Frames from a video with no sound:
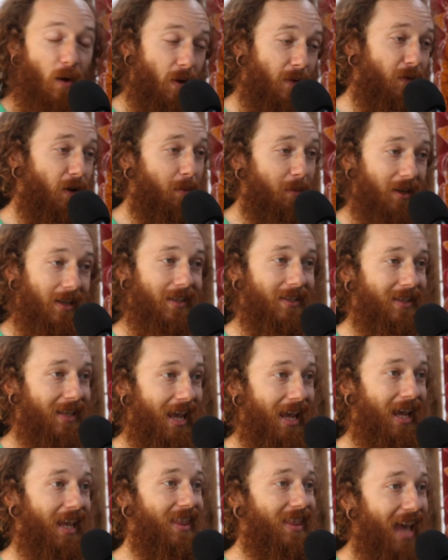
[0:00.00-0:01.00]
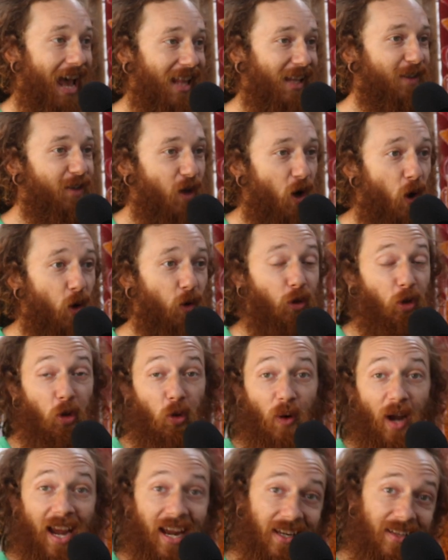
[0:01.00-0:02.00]
However, I'm going to say it. That is called
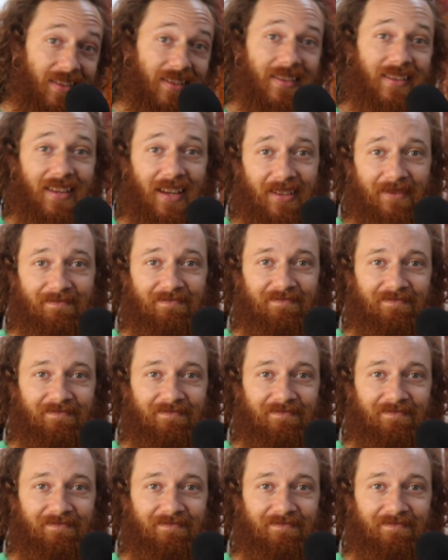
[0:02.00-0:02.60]
grace.